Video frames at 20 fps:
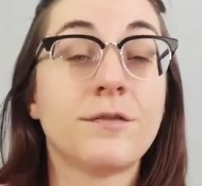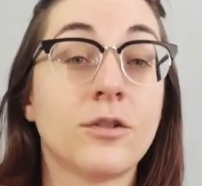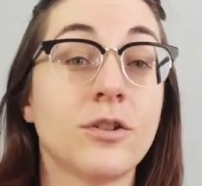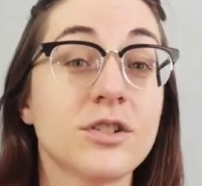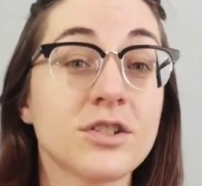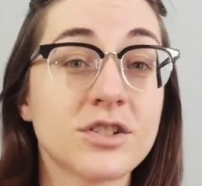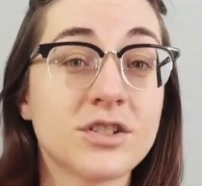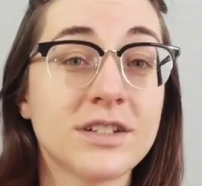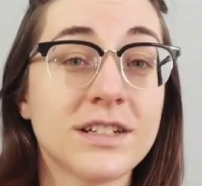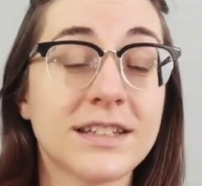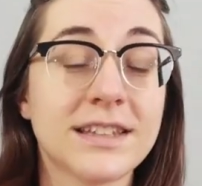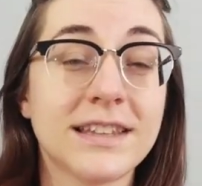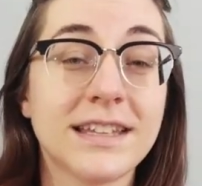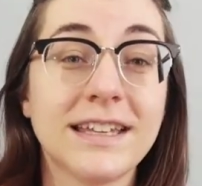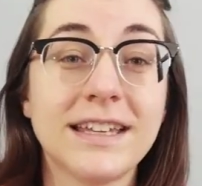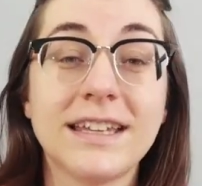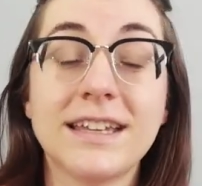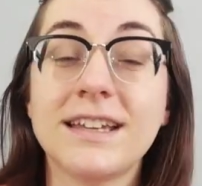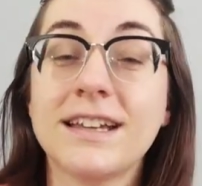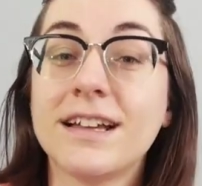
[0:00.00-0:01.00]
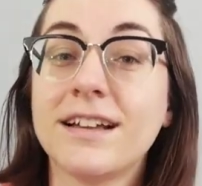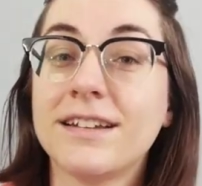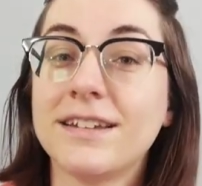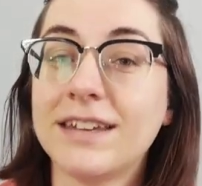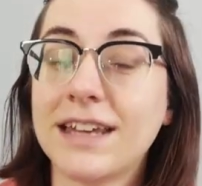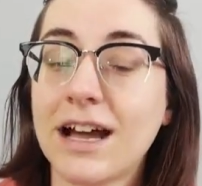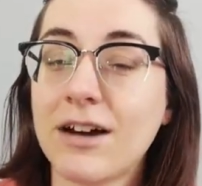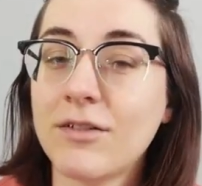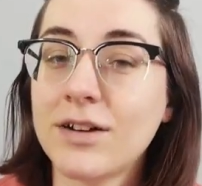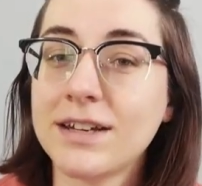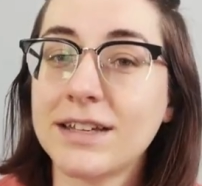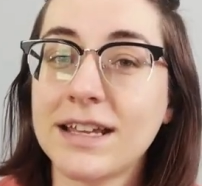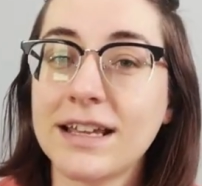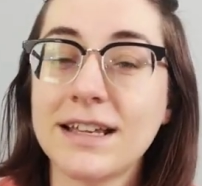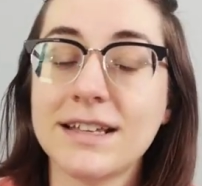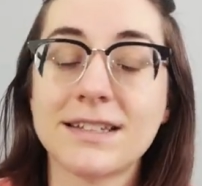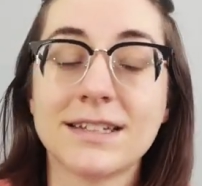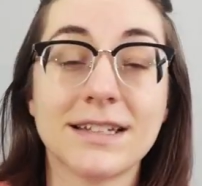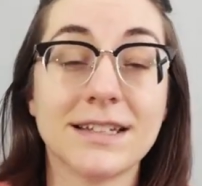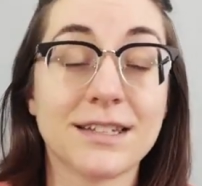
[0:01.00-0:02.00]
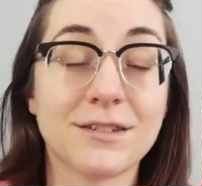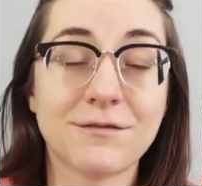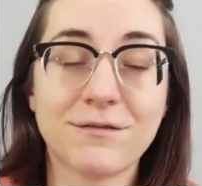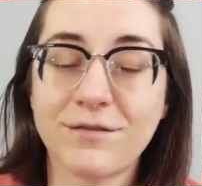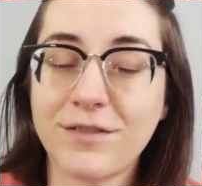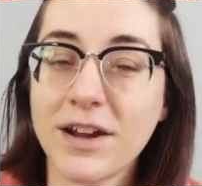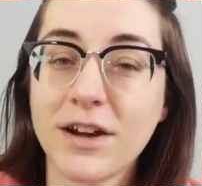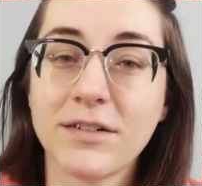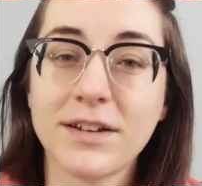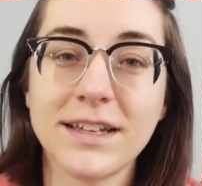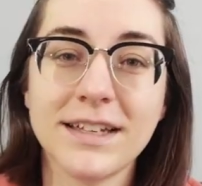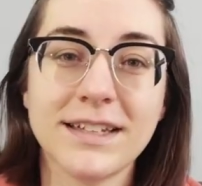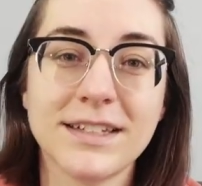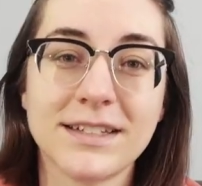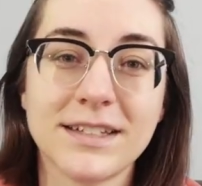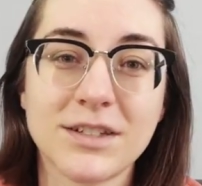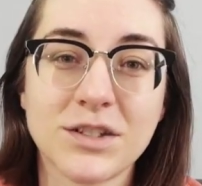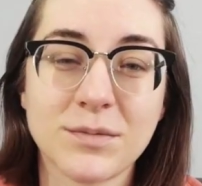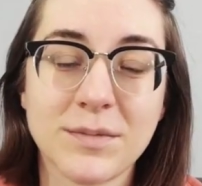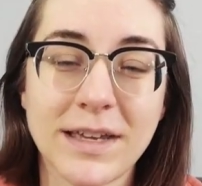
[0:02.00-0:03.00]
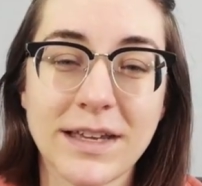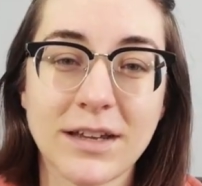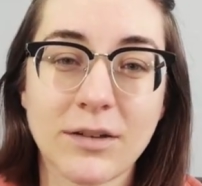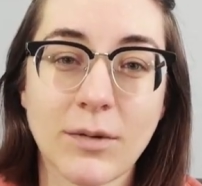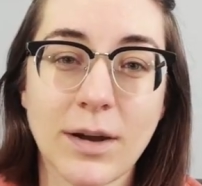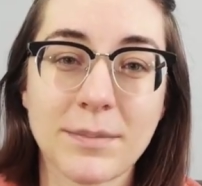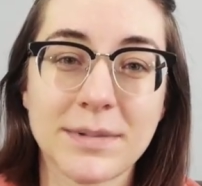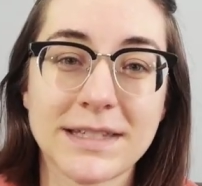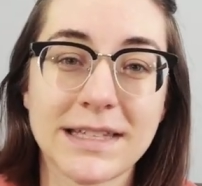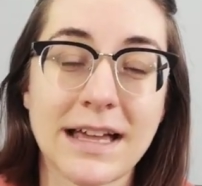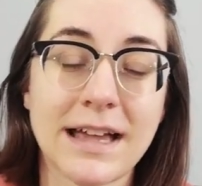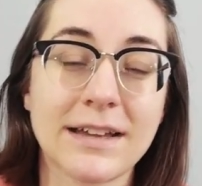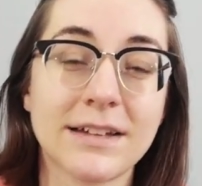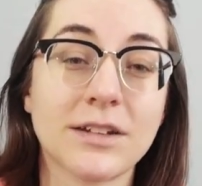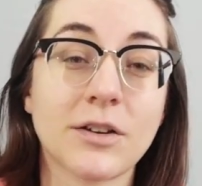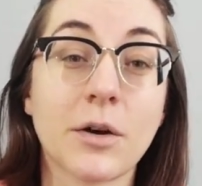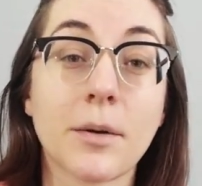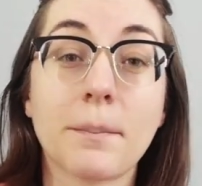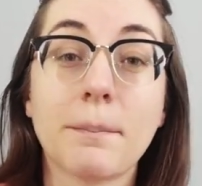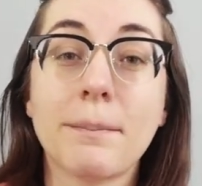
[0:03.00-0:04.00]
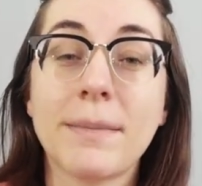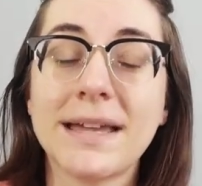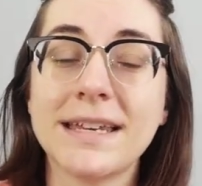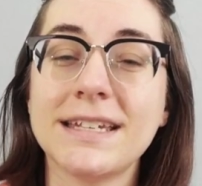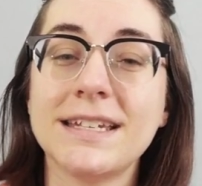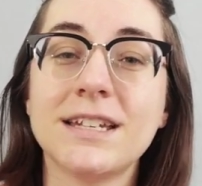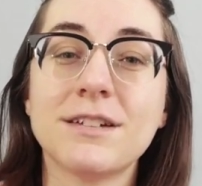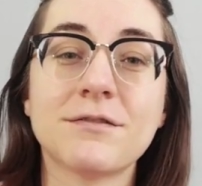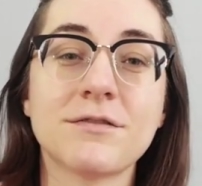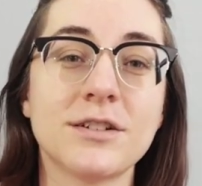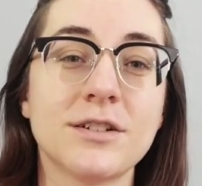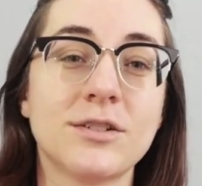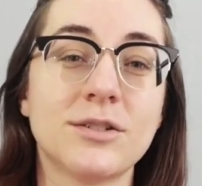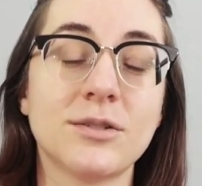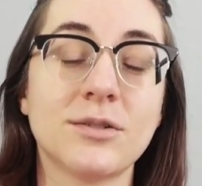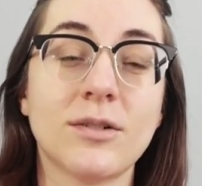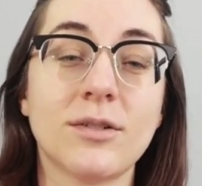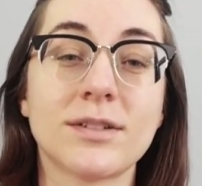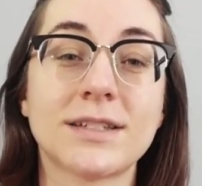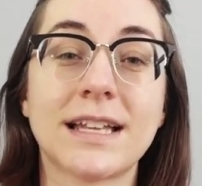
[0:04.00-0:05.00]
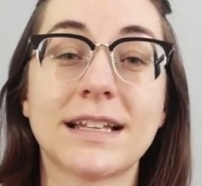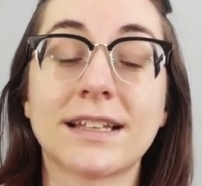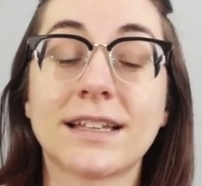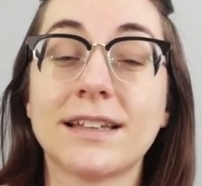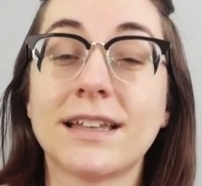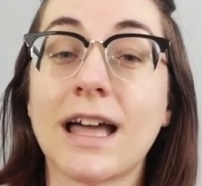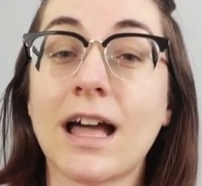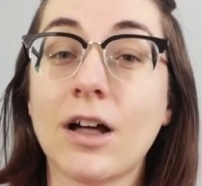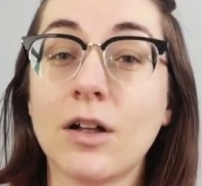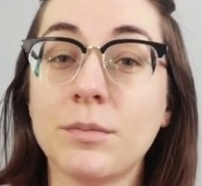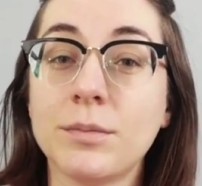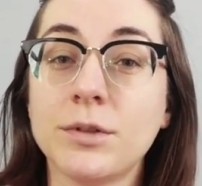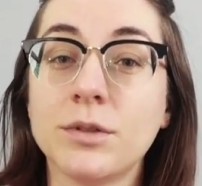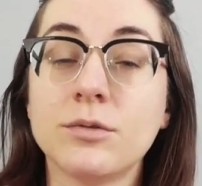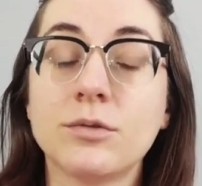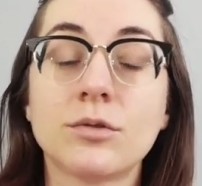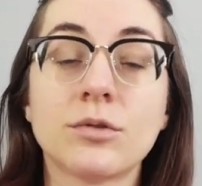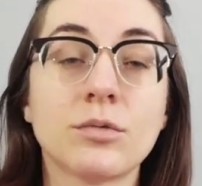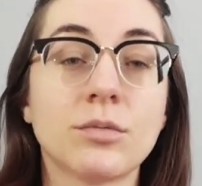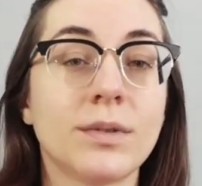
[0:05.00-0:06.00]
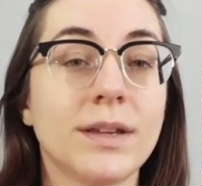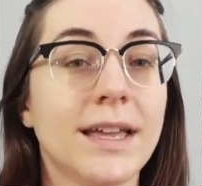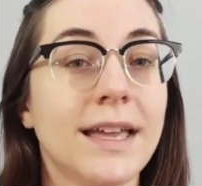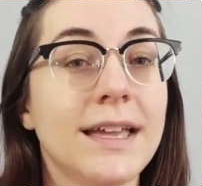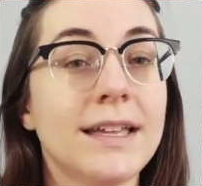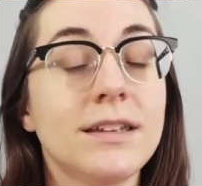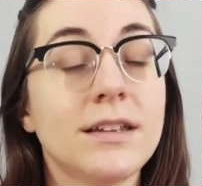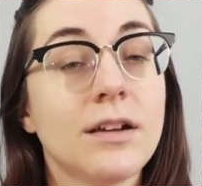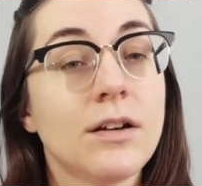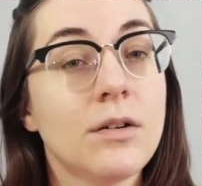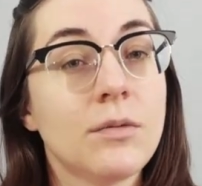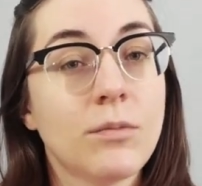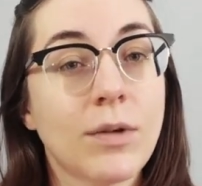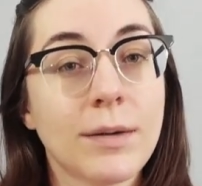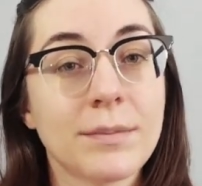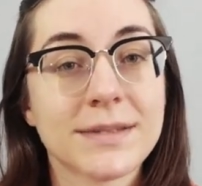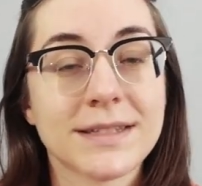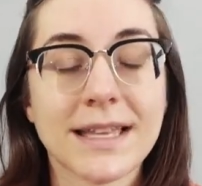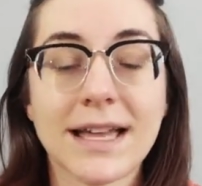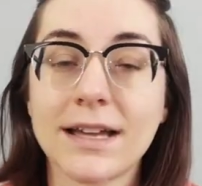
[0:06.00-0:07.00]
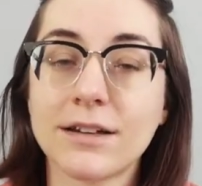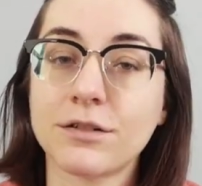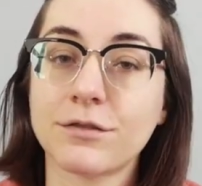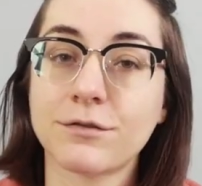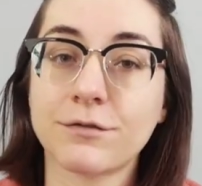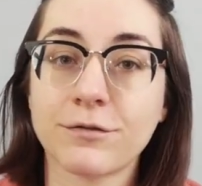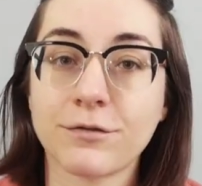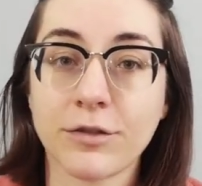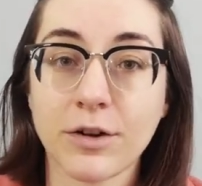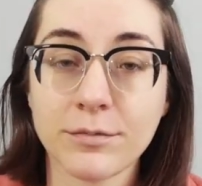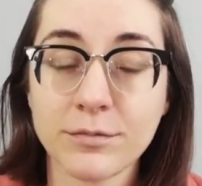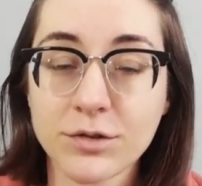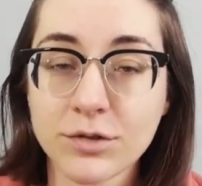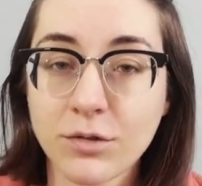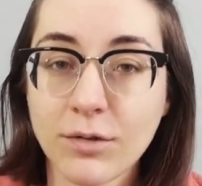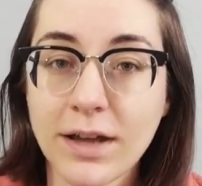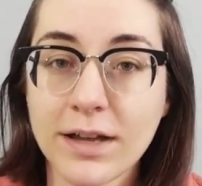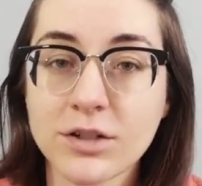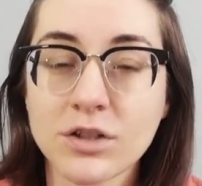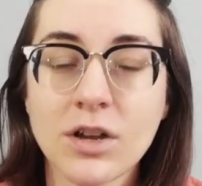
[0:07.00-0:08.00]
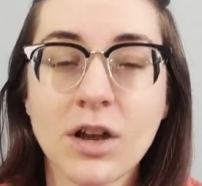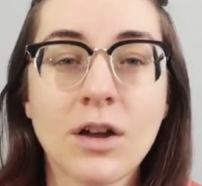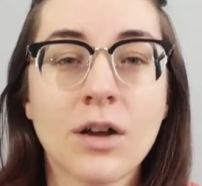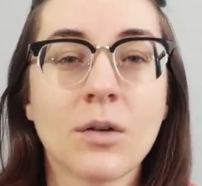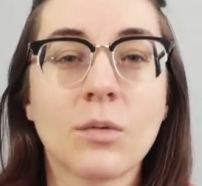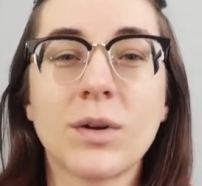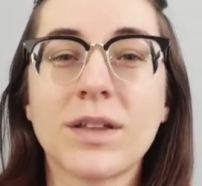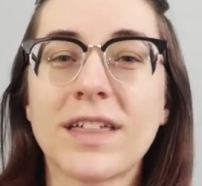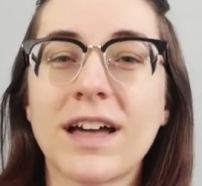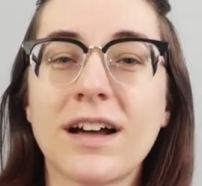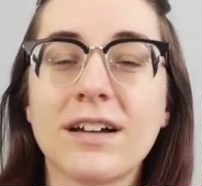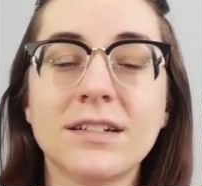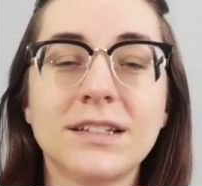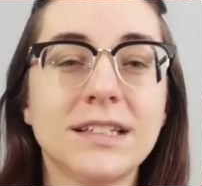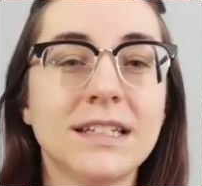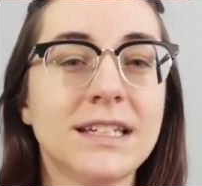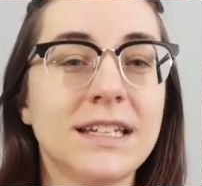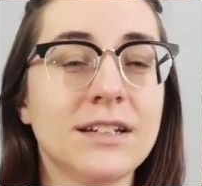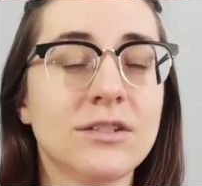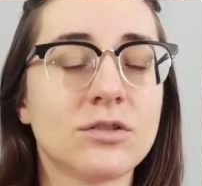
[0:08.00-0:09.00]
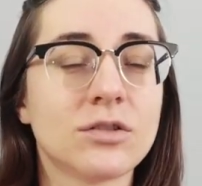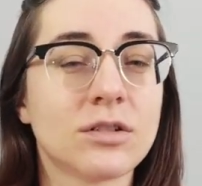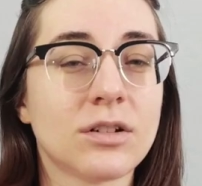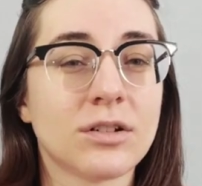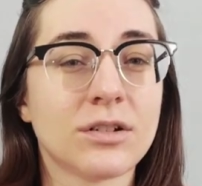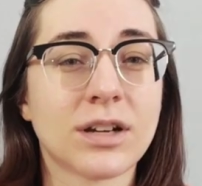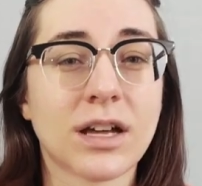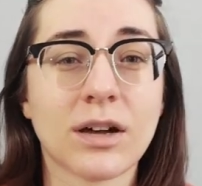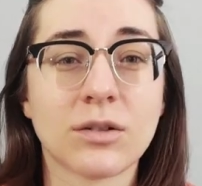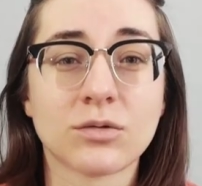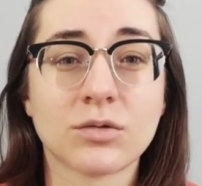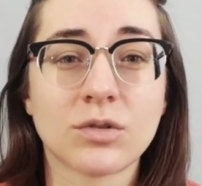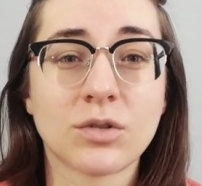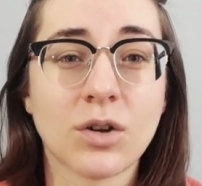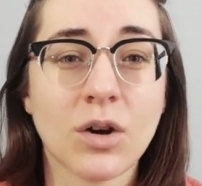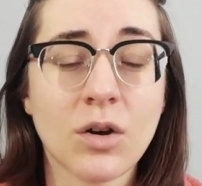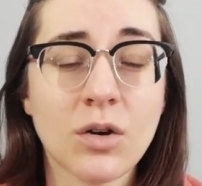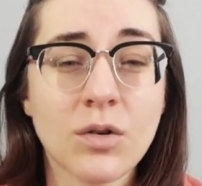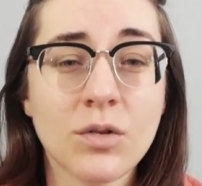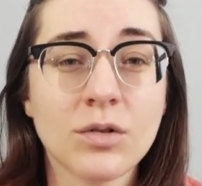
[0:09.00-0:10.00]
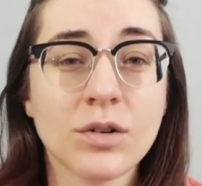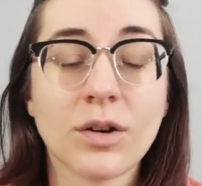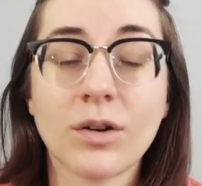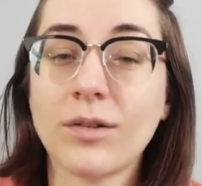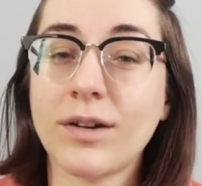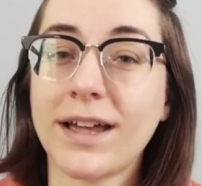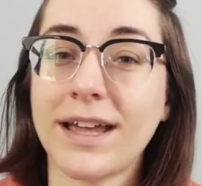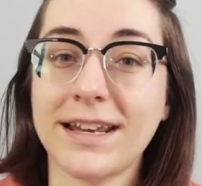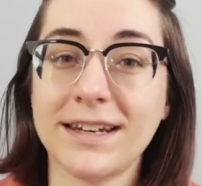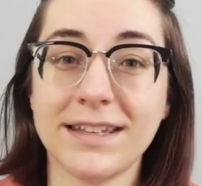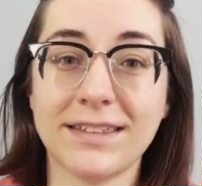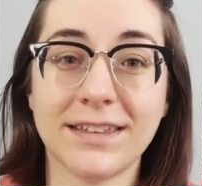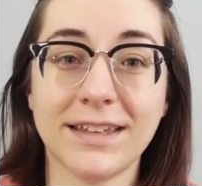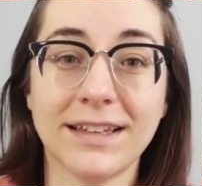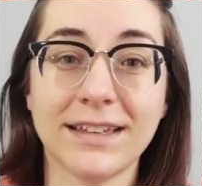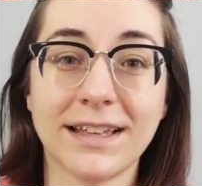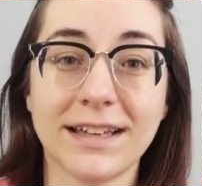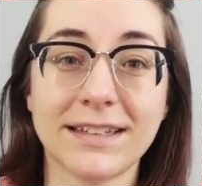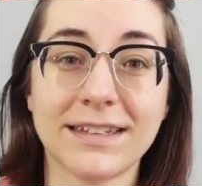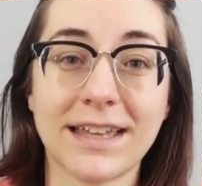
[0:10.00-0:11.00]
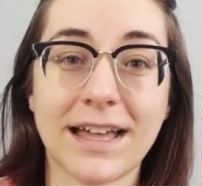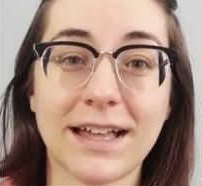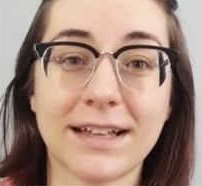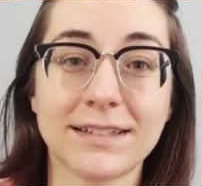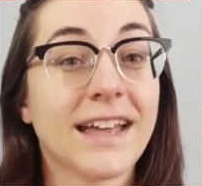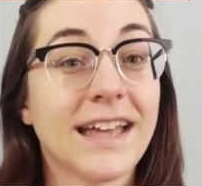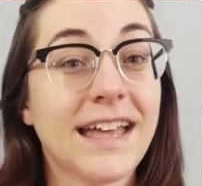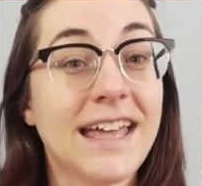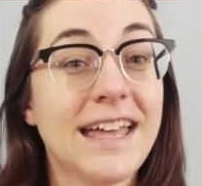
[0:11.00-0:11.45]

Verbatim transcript: Fortunately, nowadays, it's very easy to make a website. There are many different tools that can help you create a website from scratch without needing to learn how to code or anything like that.